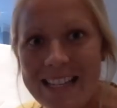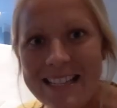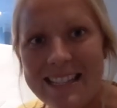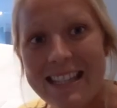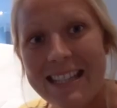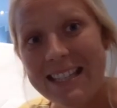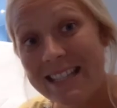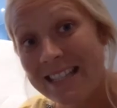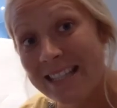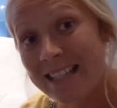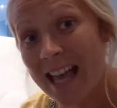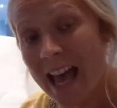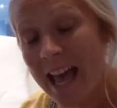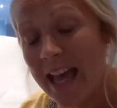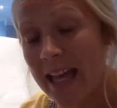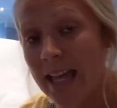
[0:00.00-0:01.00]
is the
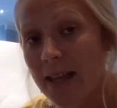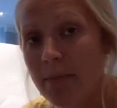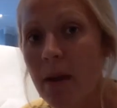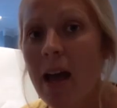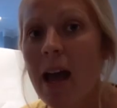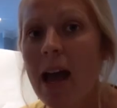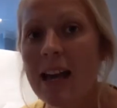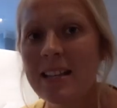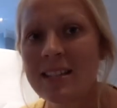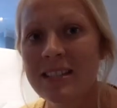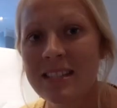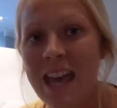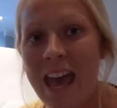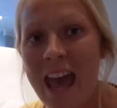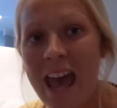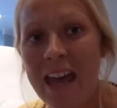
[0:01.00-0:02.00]
same as
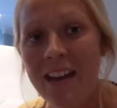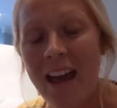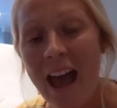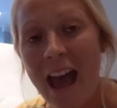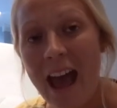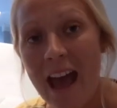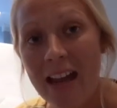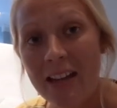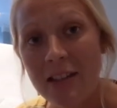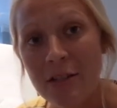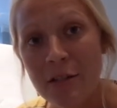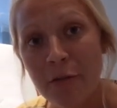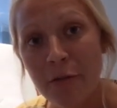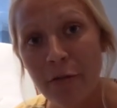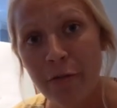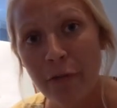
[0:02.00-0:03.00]
10
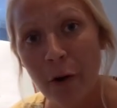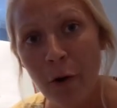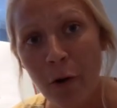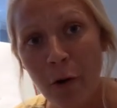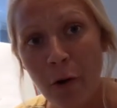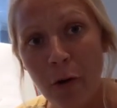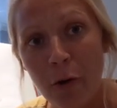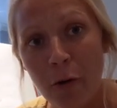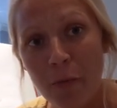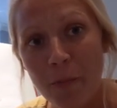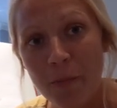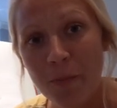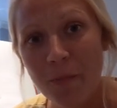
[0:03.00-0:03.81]
and 4.